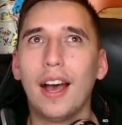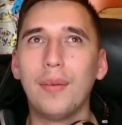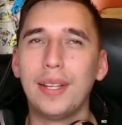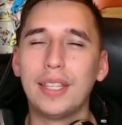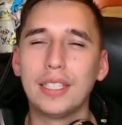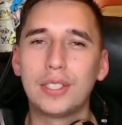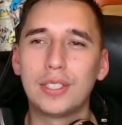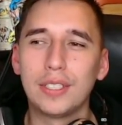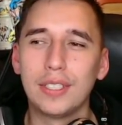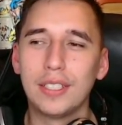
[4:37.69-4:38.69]
I mean,
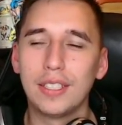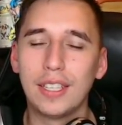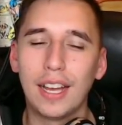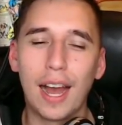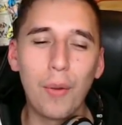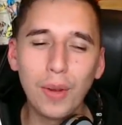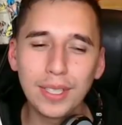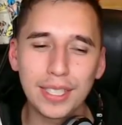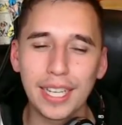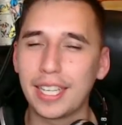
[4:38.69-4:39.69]
this, I
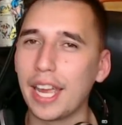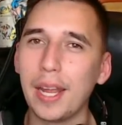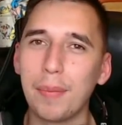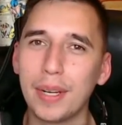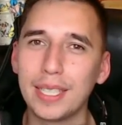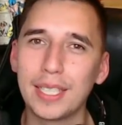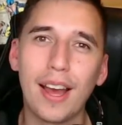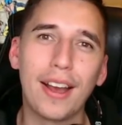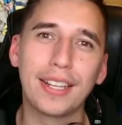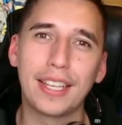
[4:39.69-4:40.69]
want to say kid, but he's
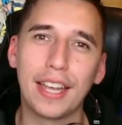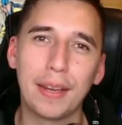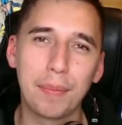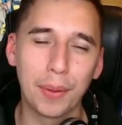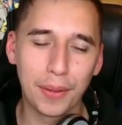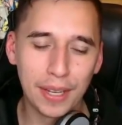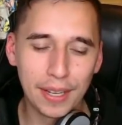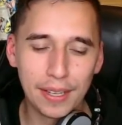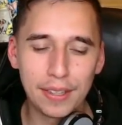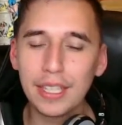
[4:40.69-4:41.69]
not a kid, but
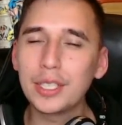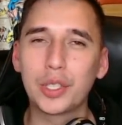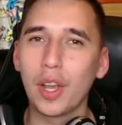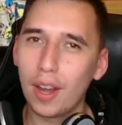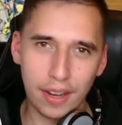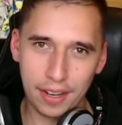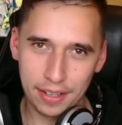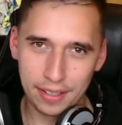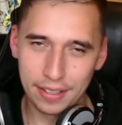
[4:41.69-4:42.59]
this guy,